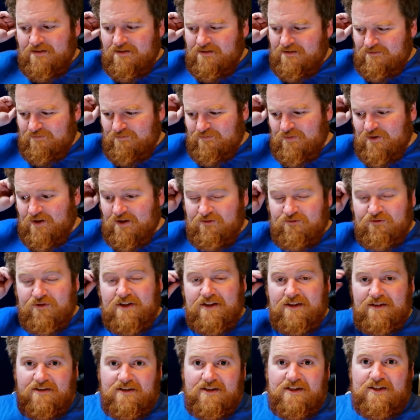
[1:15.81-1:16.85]
um,
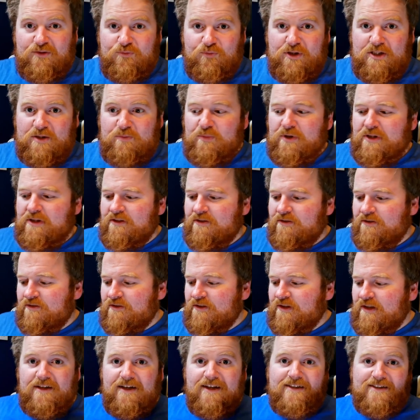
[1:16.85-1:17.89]
already this week, because
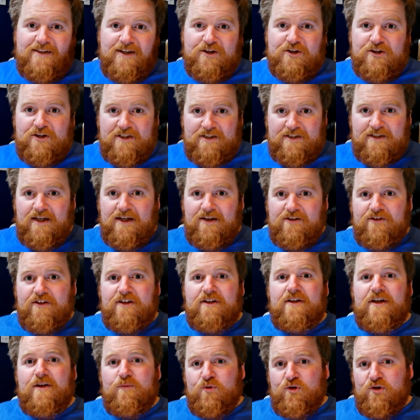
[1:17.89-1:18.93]
today is actually Saturday.
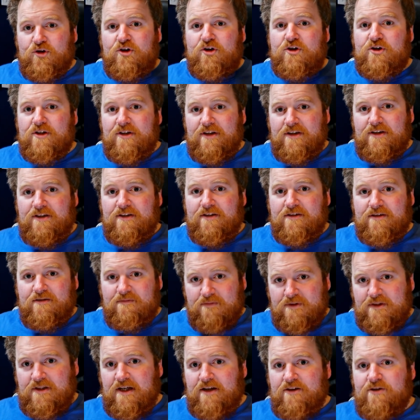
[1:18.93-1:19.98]
I'm recording this
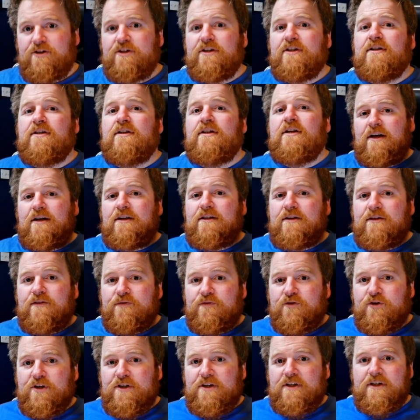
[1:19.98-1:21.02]
Saturday, not on the
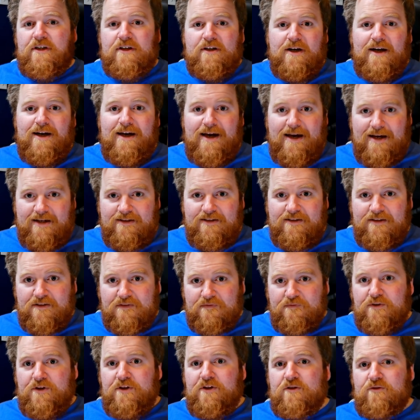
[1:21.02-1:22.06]
Friday. I had this
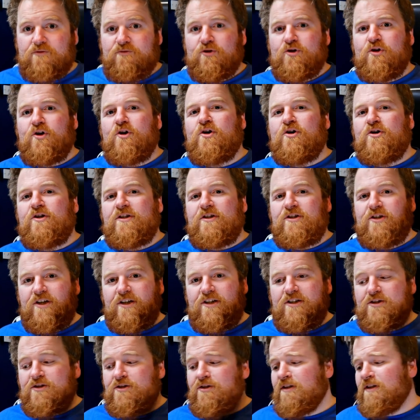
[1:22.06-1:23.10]
video recorded
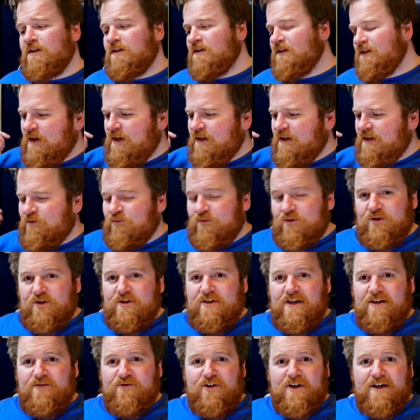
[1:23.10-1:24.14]
yesterday and I was just
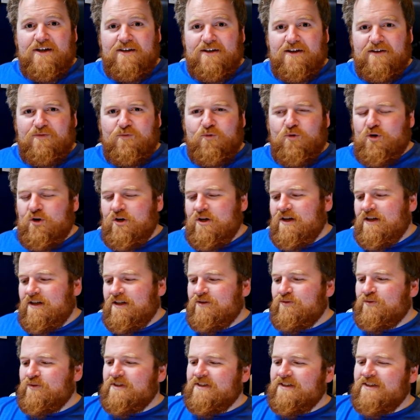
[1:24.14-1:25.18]
after getting off work and I
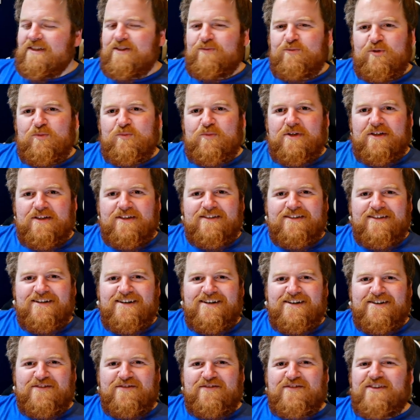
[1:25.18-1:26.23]
was a little bit pissed
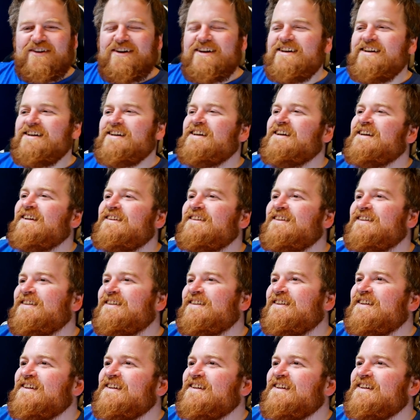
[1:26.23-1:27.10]
off and then